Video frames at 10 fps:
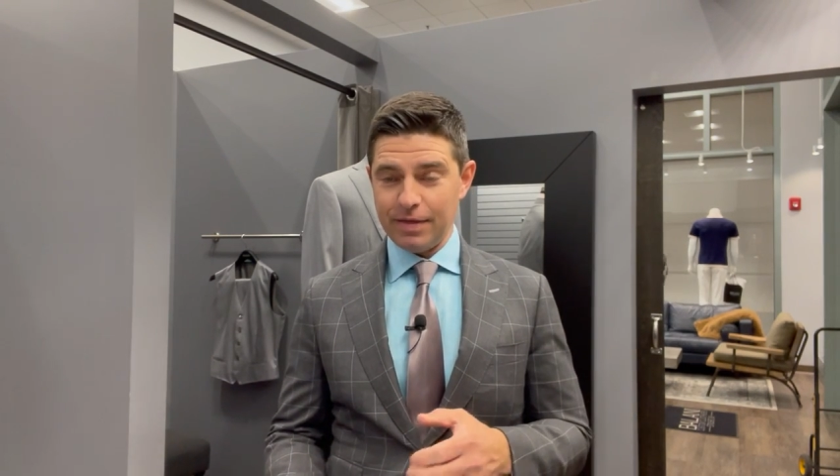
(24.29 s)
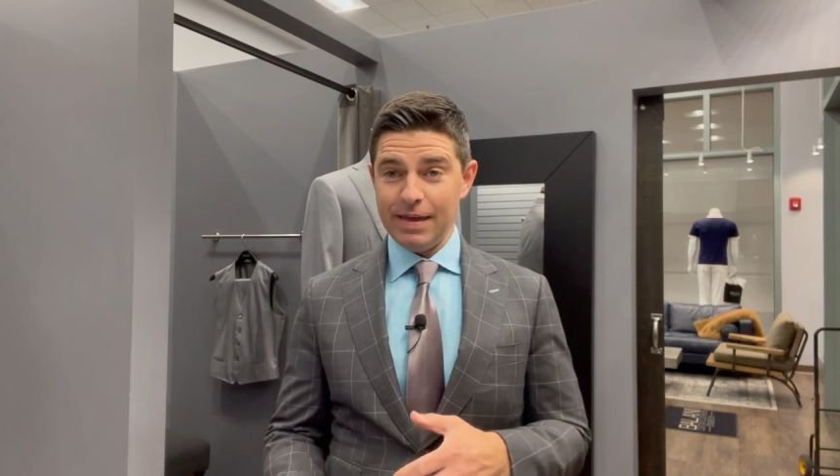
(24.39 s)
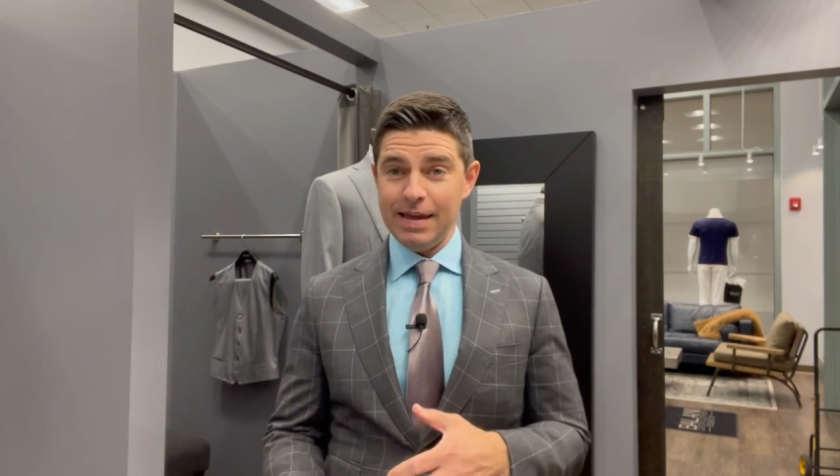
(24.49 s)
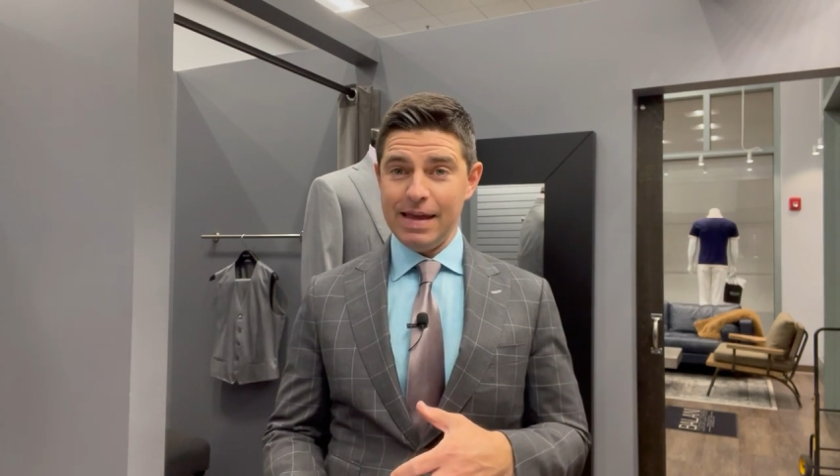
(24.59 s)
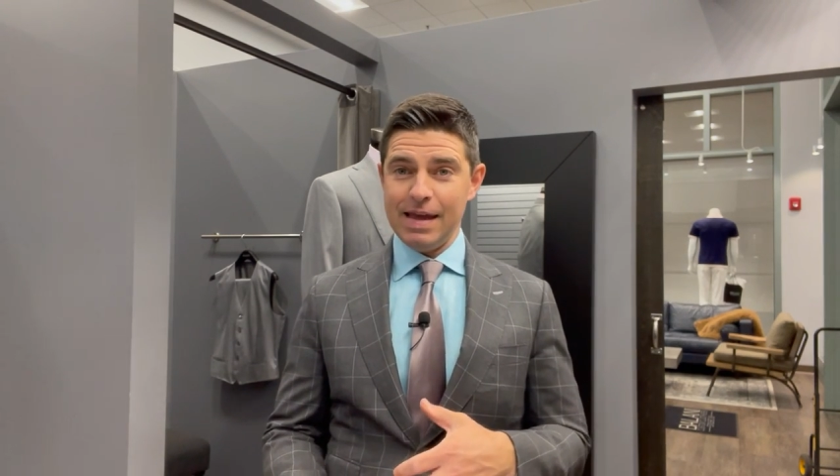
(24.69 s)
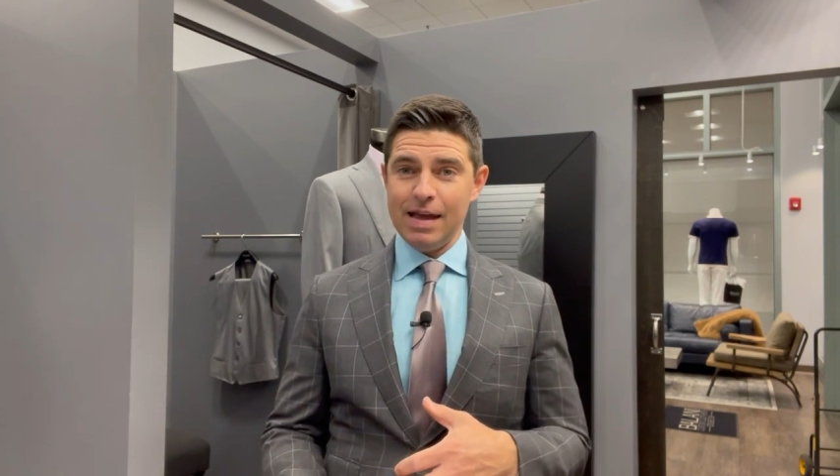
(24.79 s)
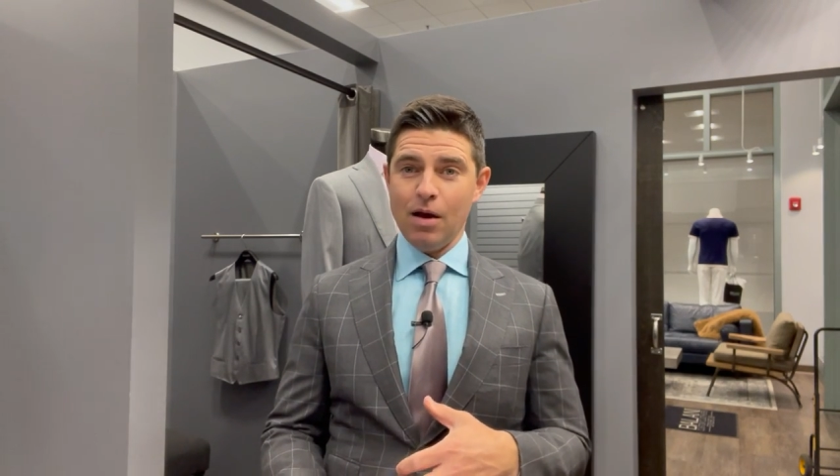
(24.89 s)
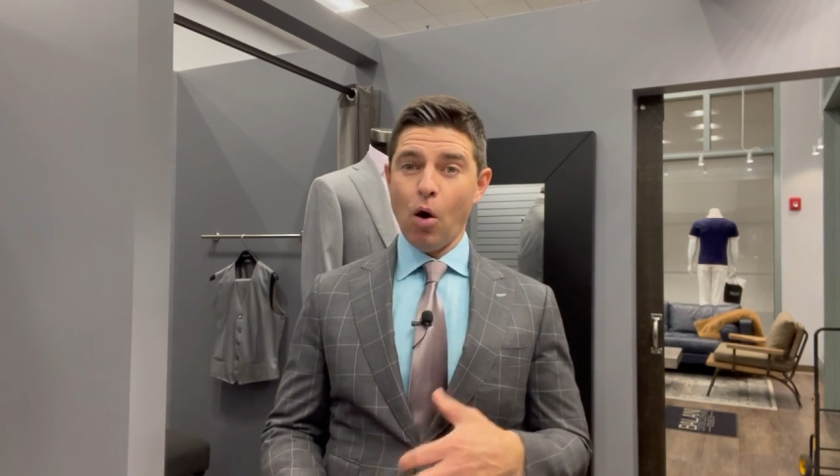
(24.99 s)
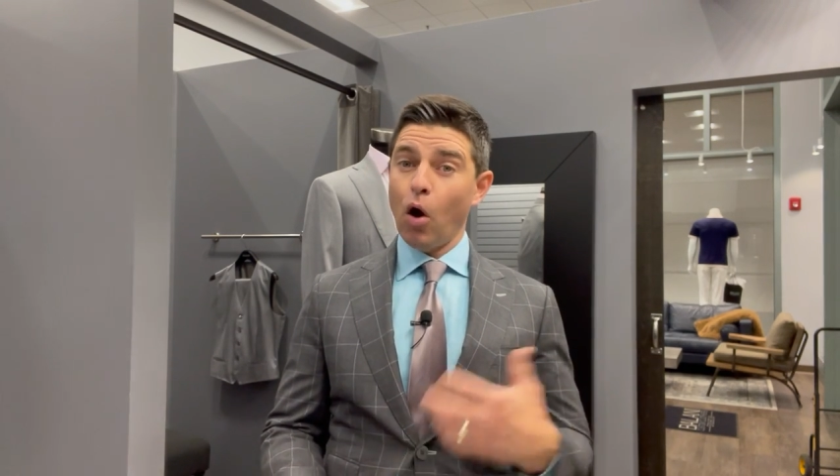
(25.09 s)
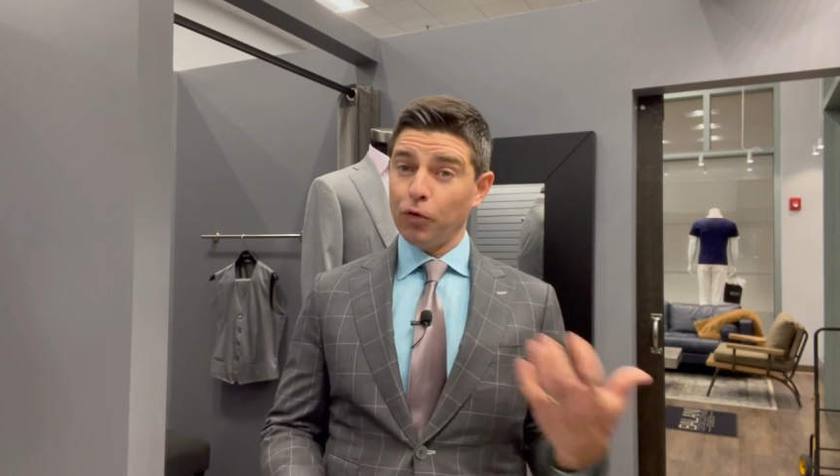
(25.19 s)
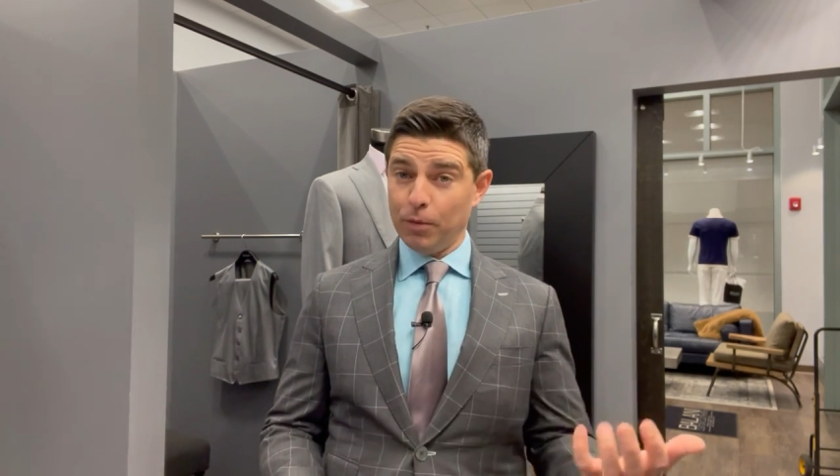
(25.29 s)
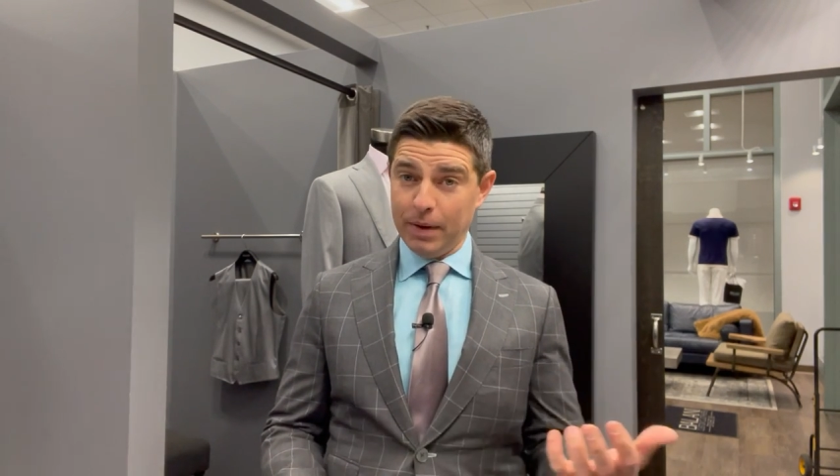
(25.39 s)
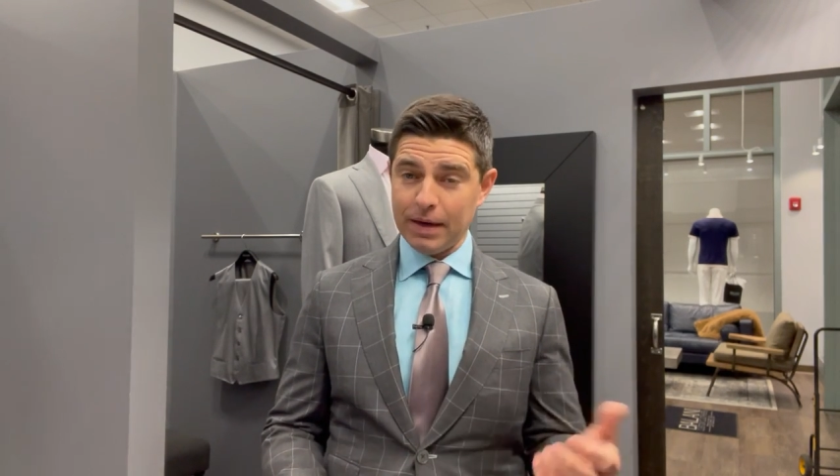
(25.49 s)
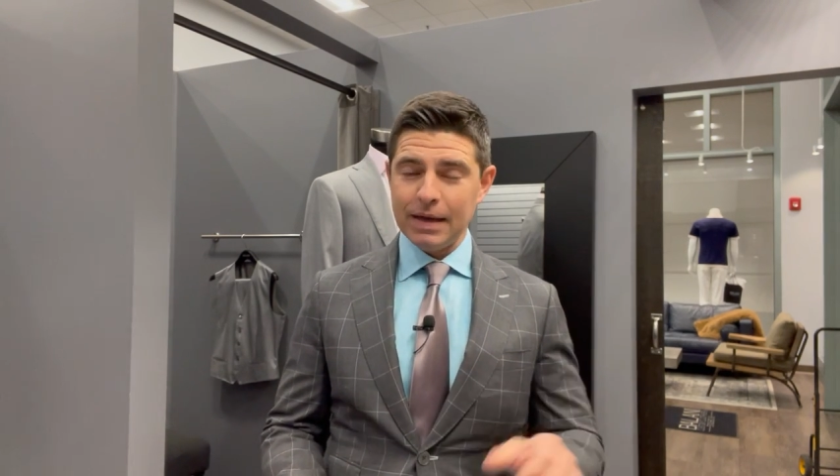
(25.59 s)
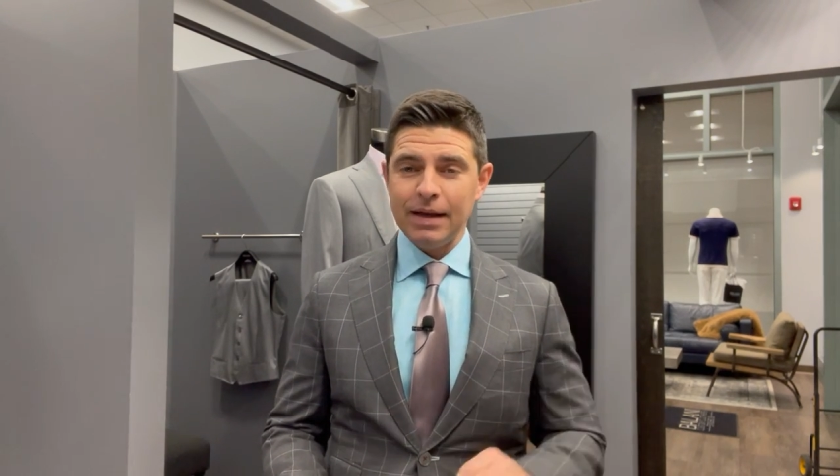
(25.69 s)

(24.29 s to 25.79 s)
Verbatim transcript: the ultimate